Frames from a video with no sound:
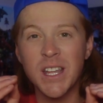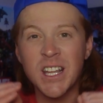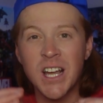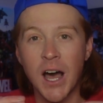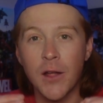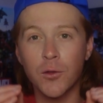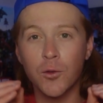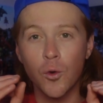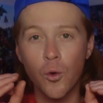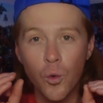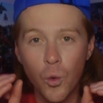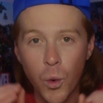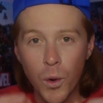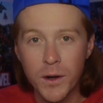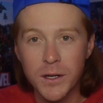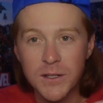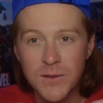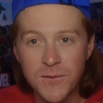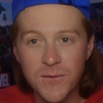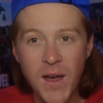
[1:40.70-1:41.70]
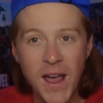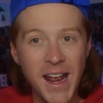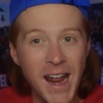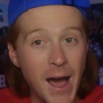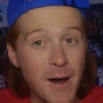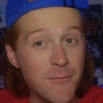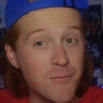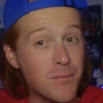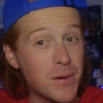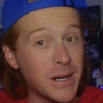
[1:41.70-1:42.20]
got the worst
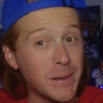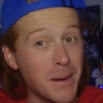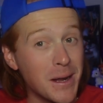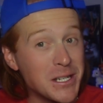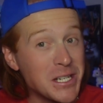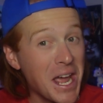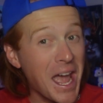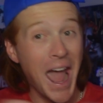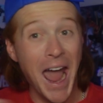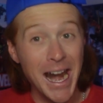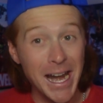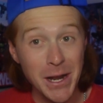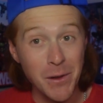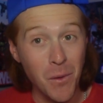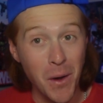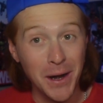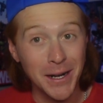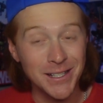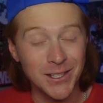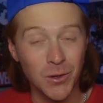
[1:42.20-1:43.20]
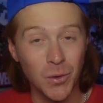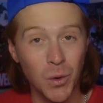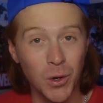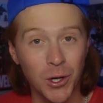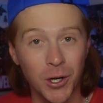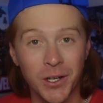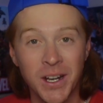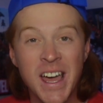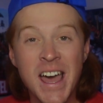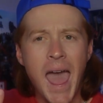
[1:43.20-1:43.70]
fate of pretty much anyone in the
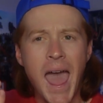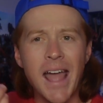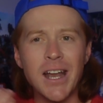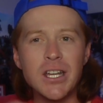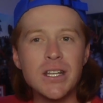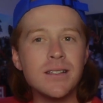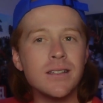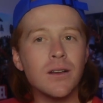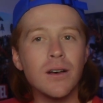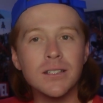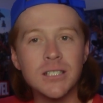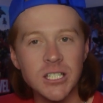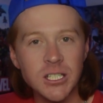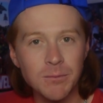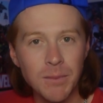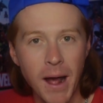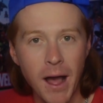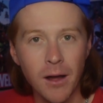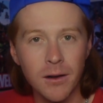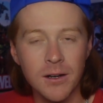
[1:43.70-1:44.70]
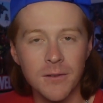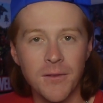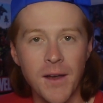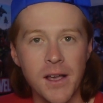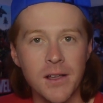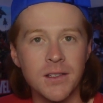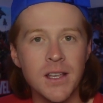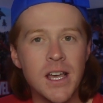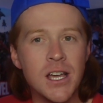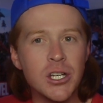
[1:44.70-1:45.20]
world, and she still has a smile on her
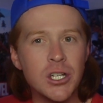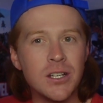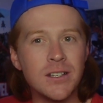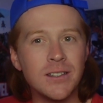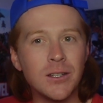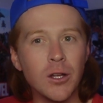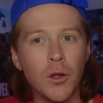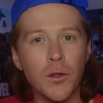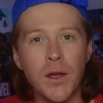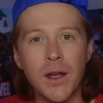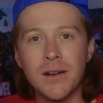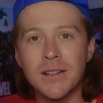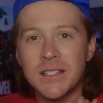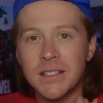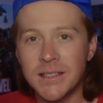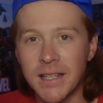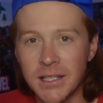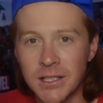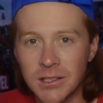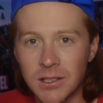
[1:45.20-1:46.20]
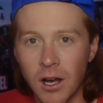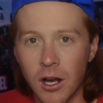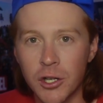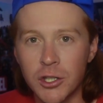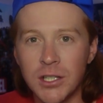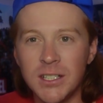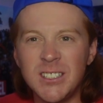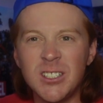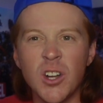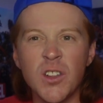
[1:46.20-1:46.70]
face. She's still there to sing songs.
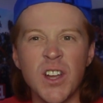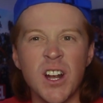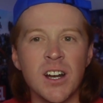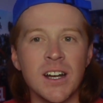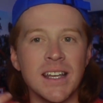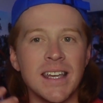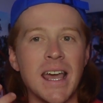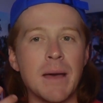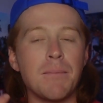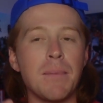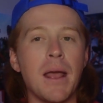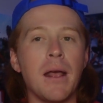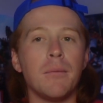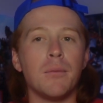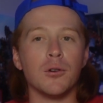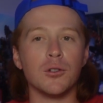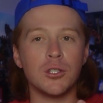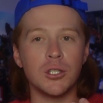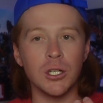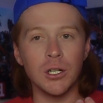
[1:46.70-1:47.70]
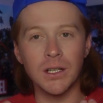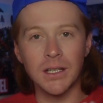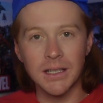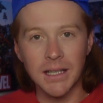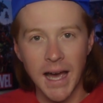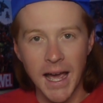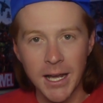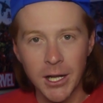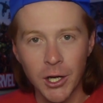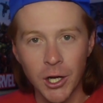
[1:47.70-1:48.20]
She's still there to get people to
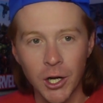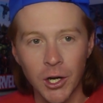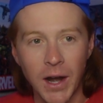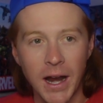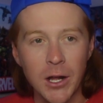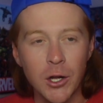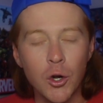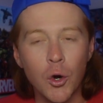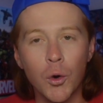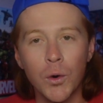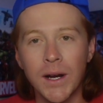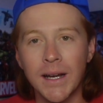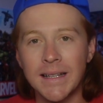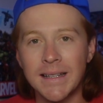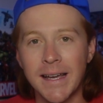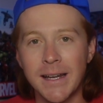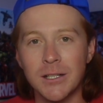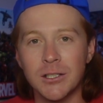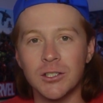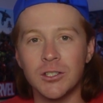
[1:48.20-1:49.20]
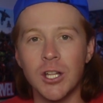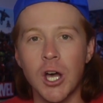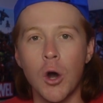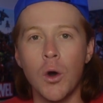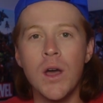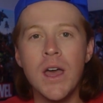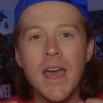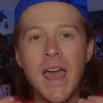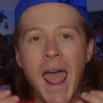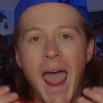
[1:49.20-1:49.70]
like her, and Coriolanus
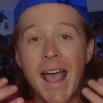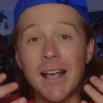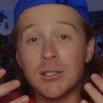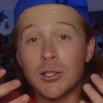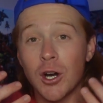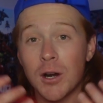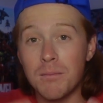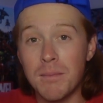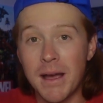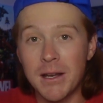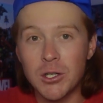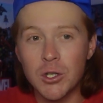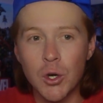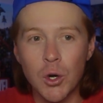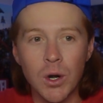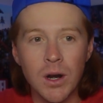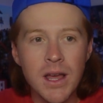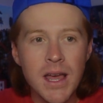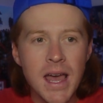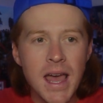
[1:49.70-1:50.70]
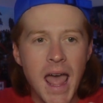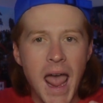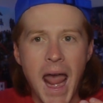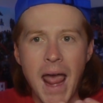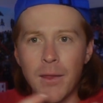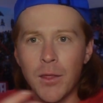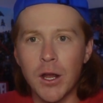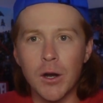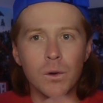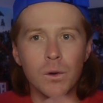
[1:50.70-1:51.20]
Snow is her mentor, and their